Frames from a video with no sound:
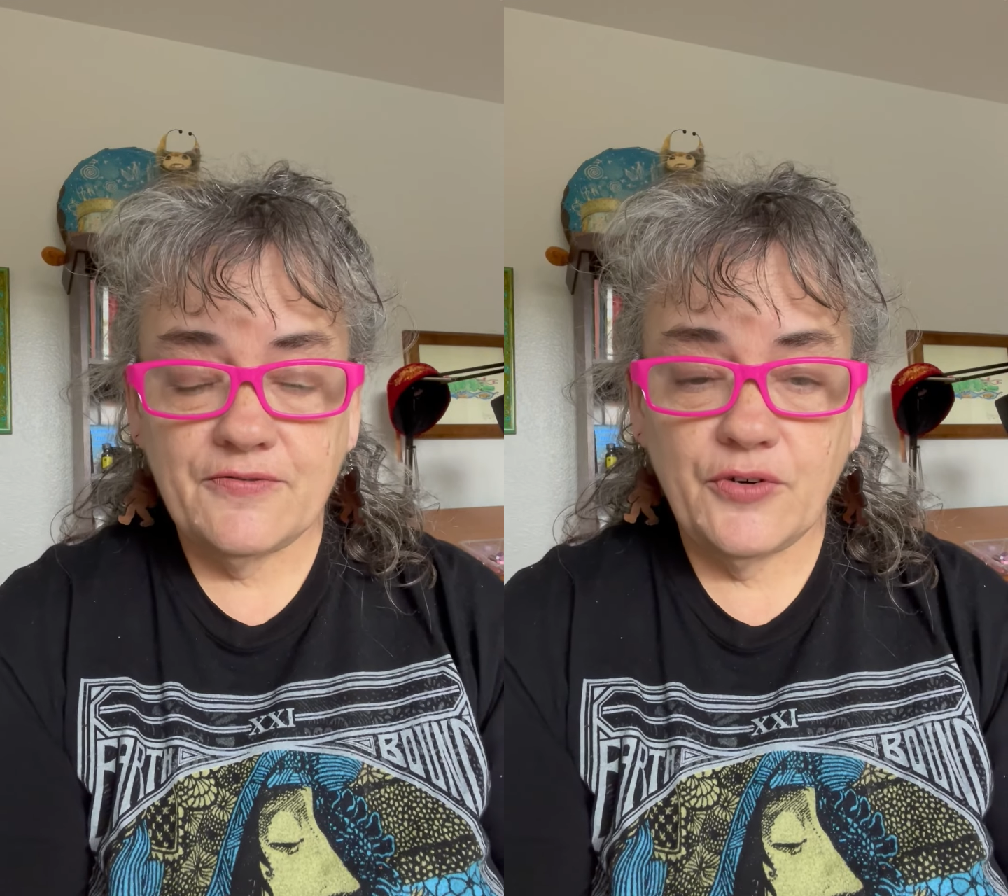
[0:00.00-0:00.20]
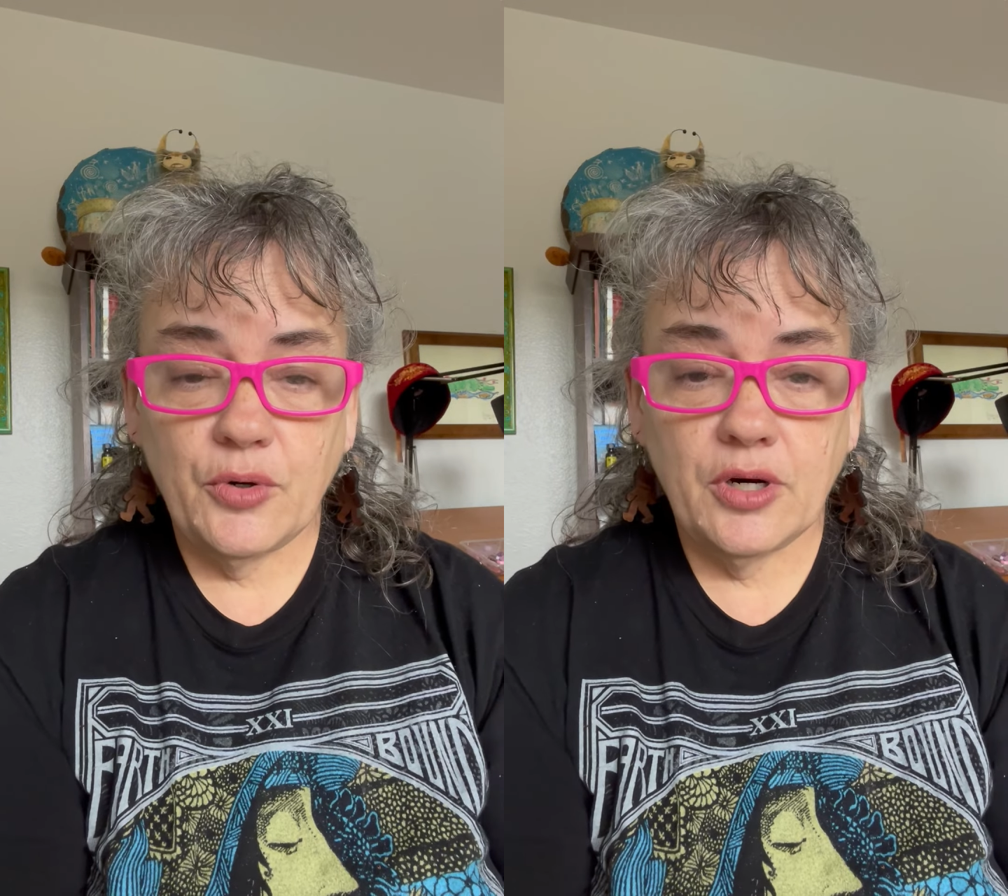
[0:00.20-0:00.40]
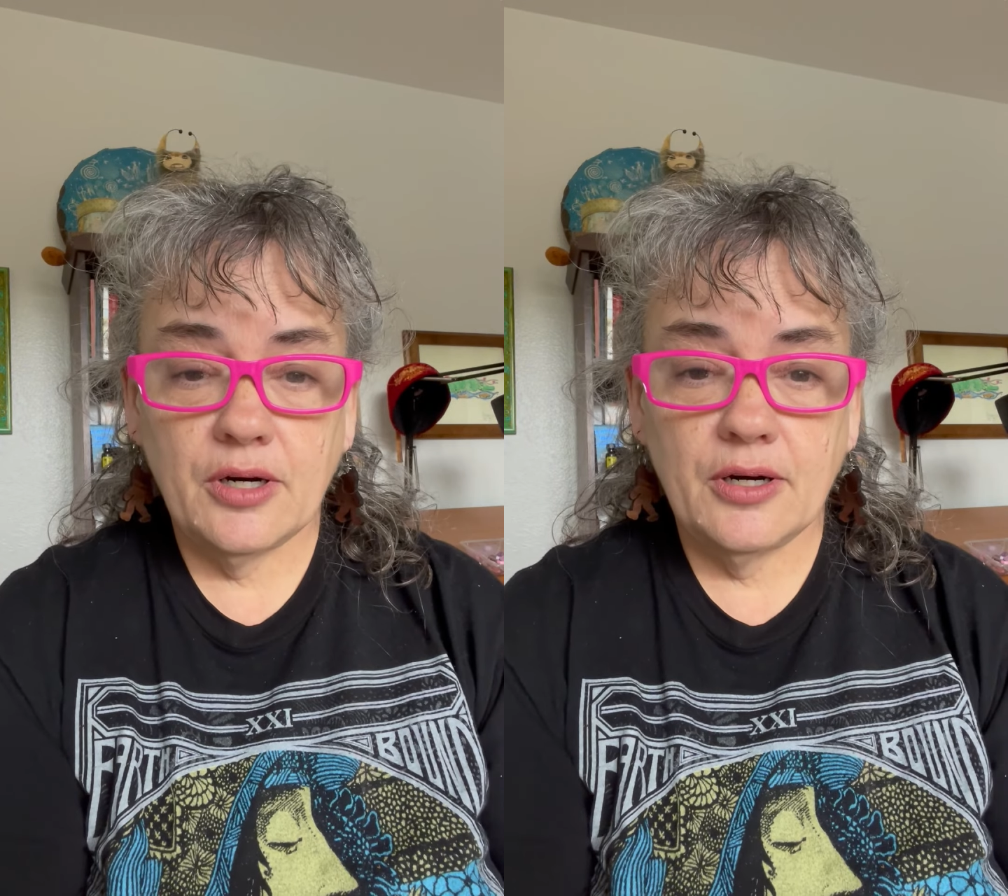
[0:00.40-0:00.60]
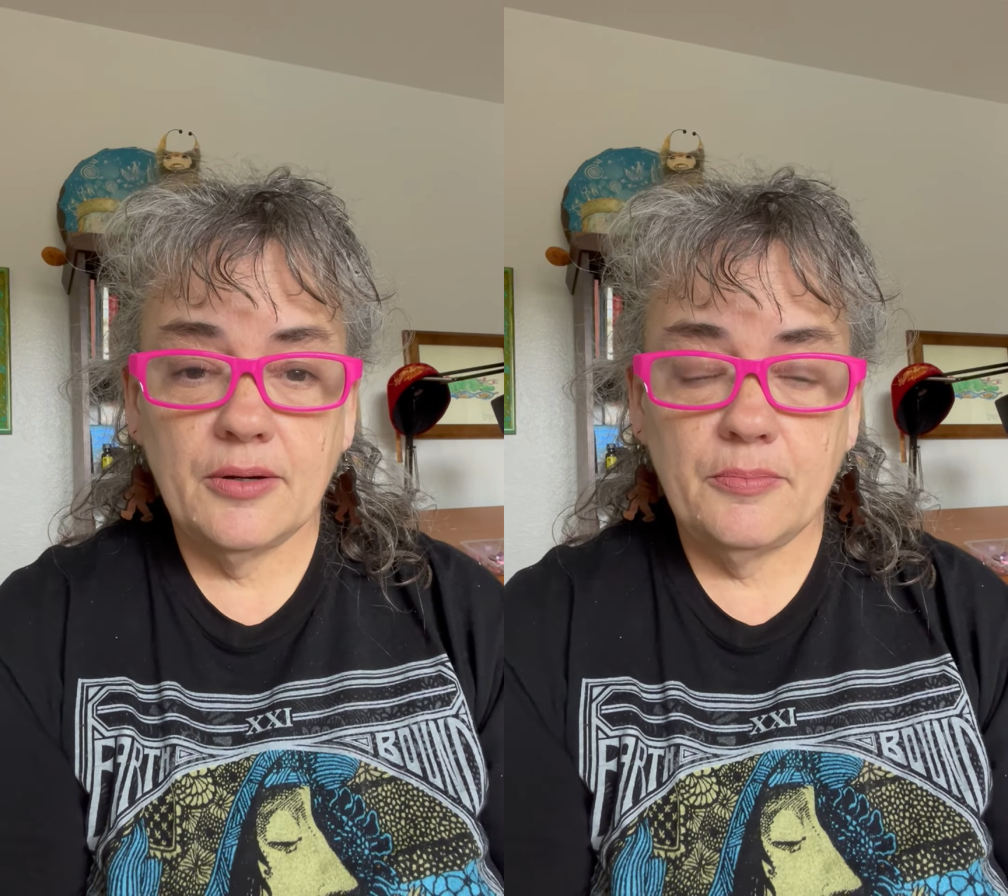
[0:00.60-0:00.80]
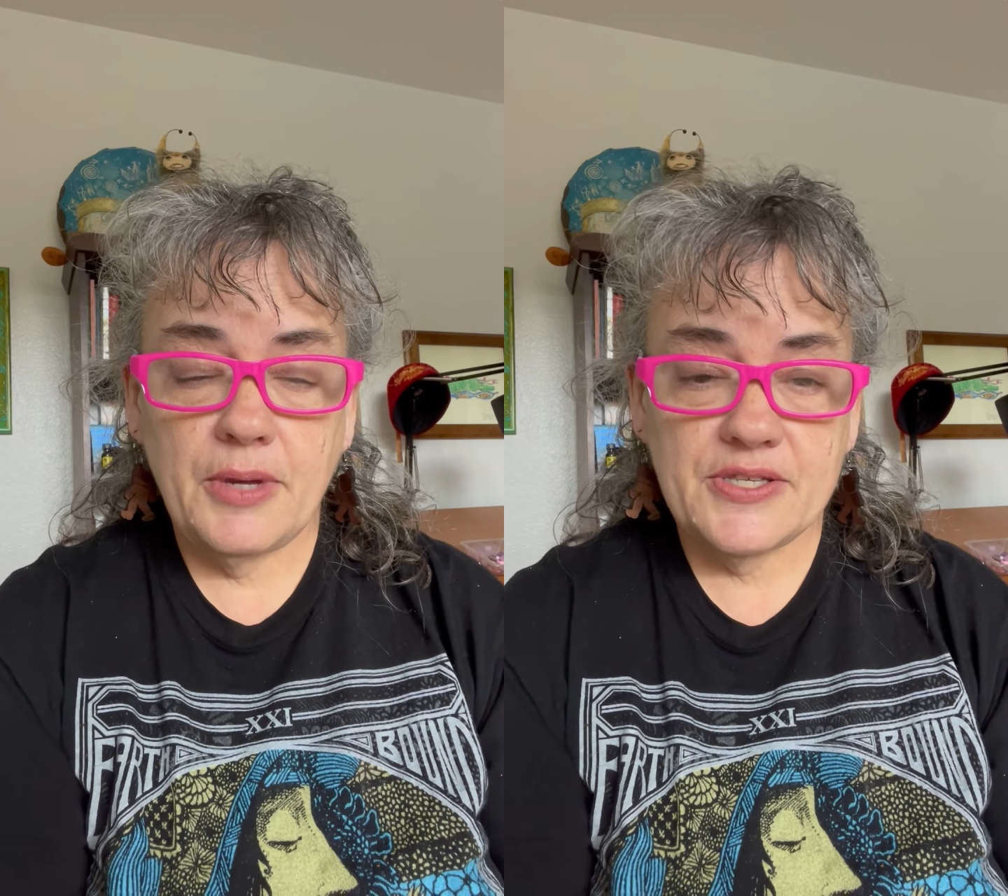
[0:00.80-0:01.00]
for
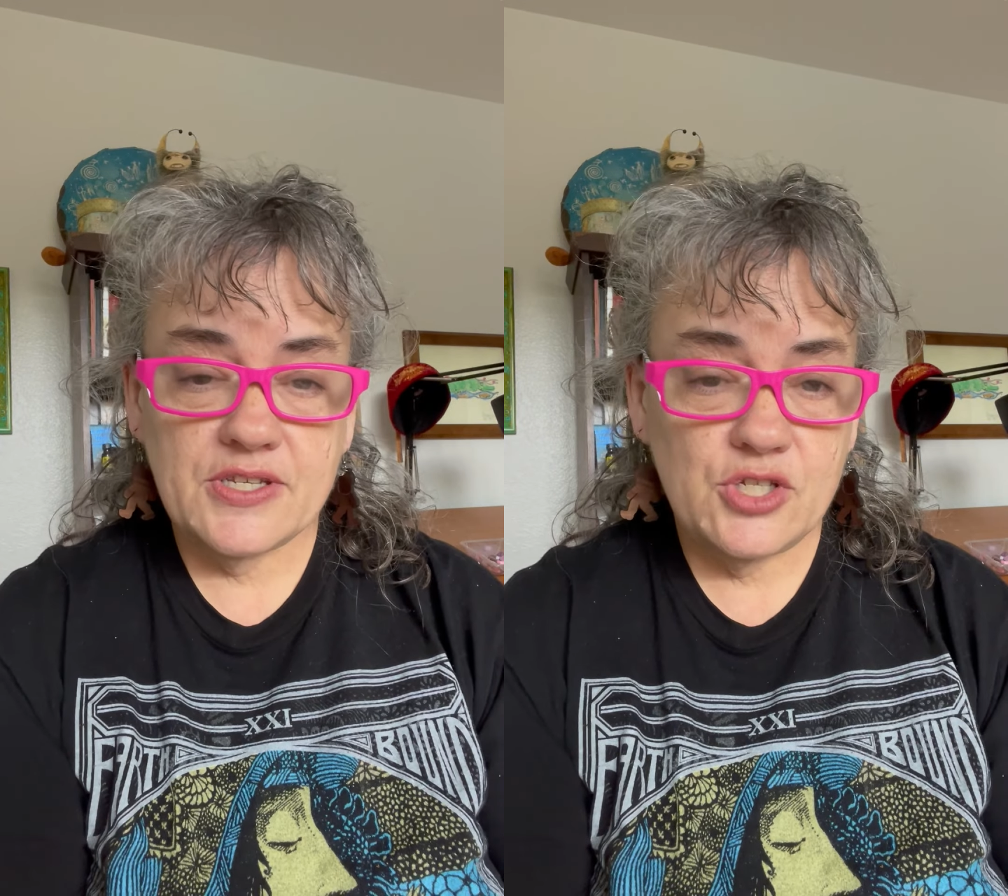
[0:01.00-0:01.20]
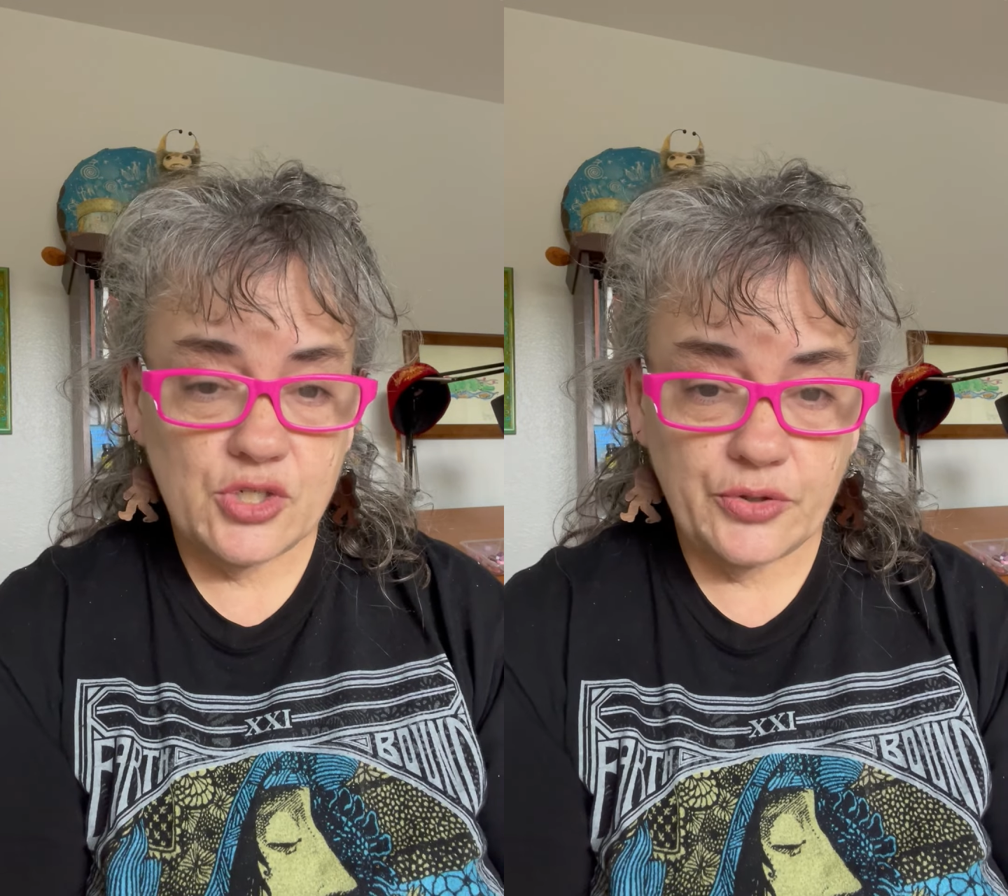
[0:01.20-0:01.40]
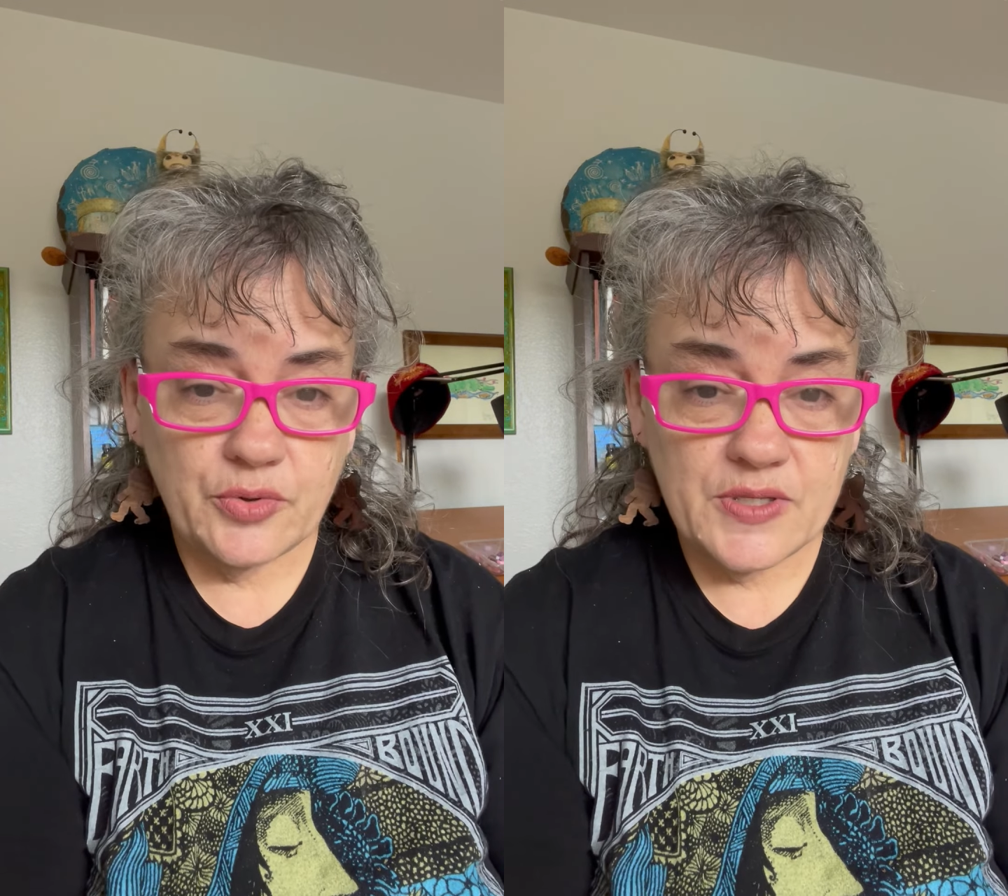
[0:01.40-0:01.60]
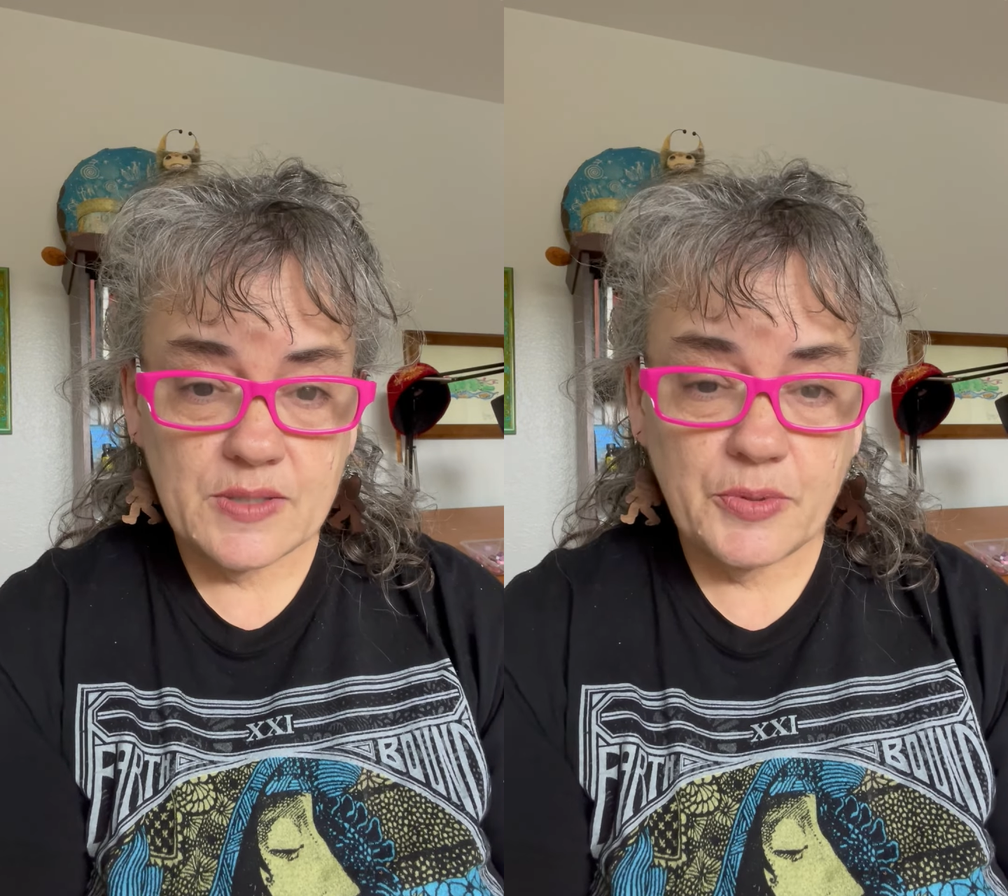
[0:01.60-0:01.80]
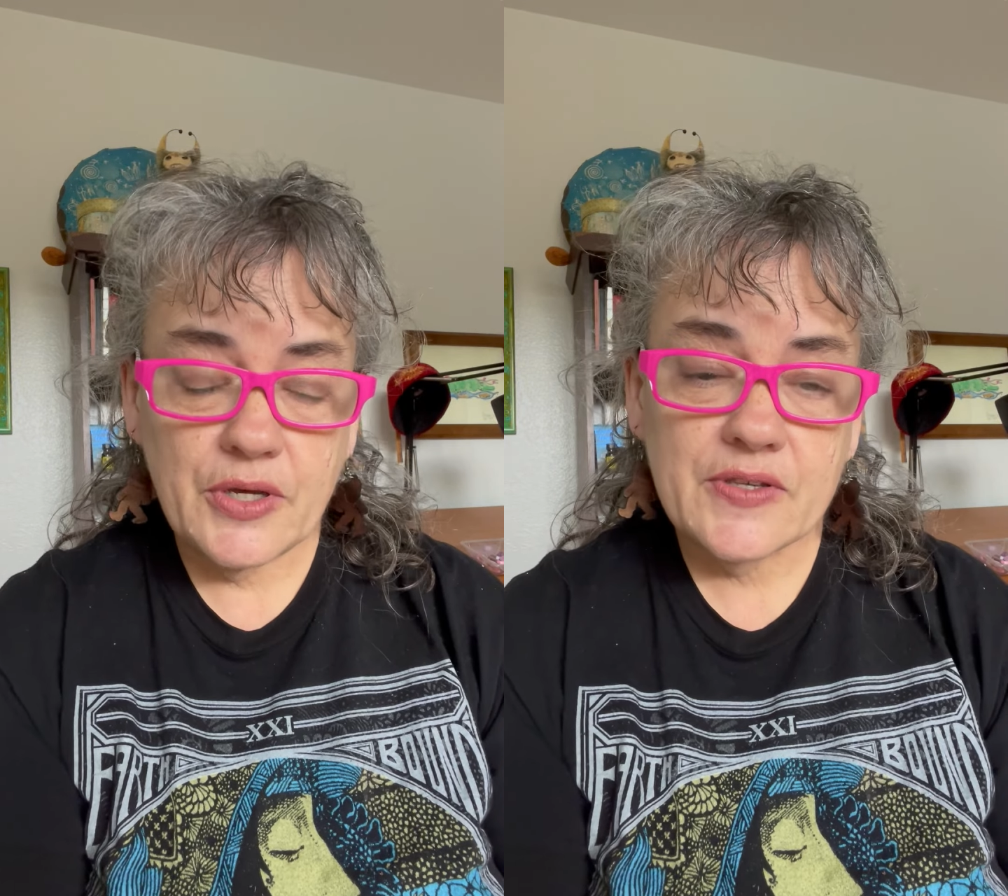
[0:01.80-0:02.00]
Best in
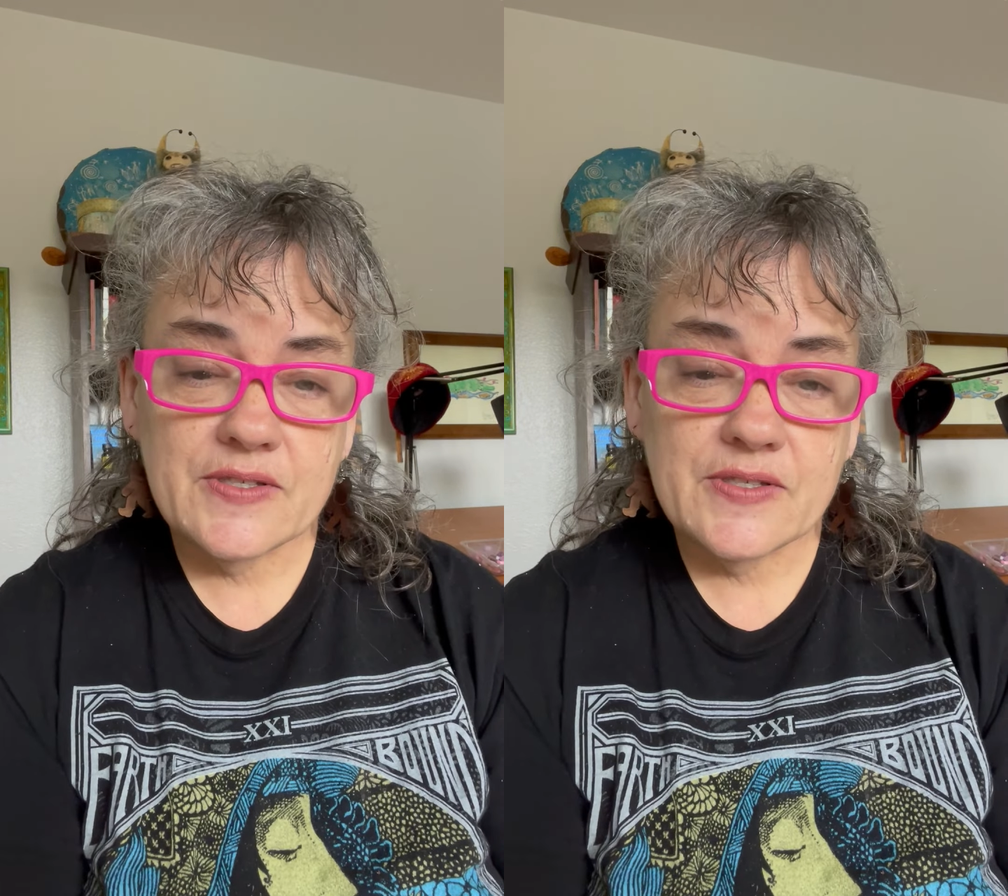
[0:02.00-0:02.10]
Children's Books.